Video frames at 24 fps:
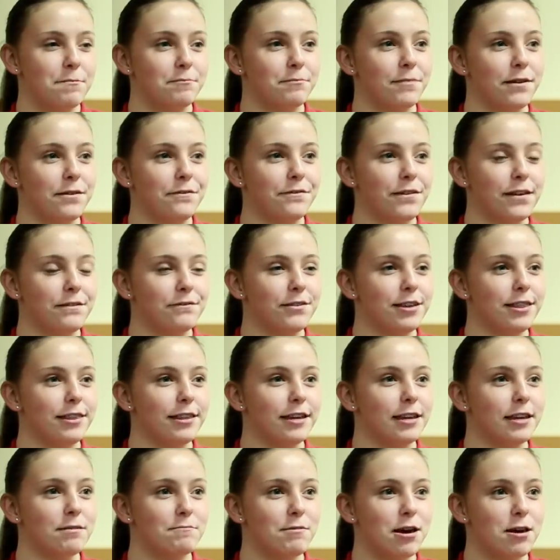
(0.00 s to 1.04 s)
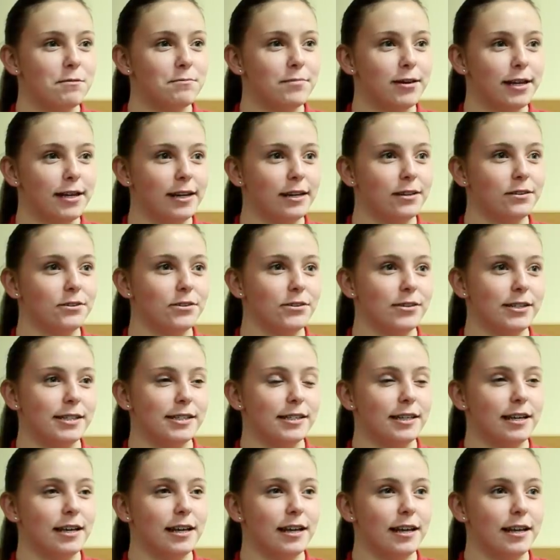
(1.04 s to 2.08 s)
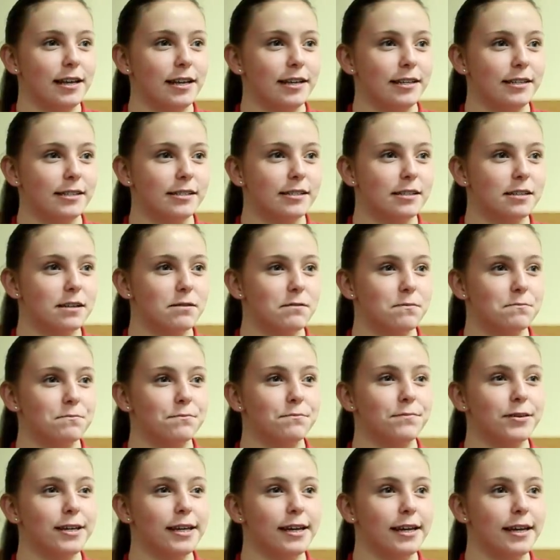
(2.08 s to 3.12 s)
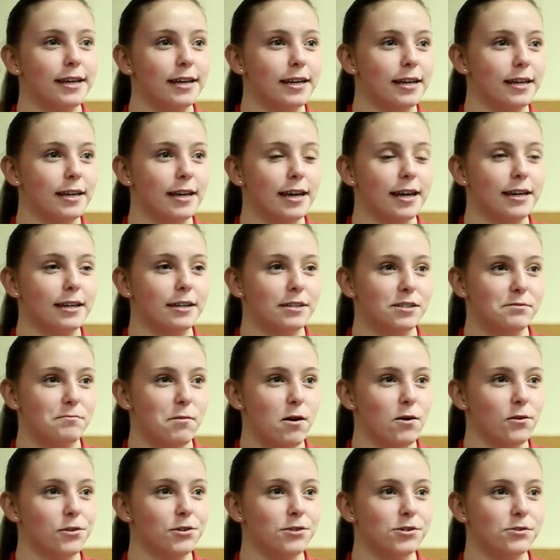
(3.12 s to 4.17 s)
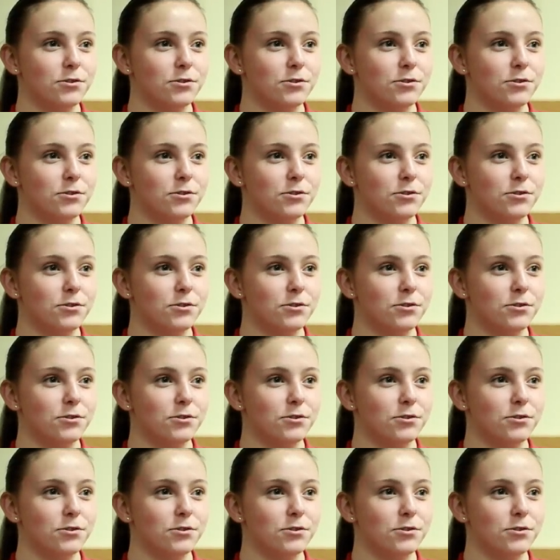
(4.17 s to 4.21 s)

My favorite thing about Banning Lewis is being in a smaller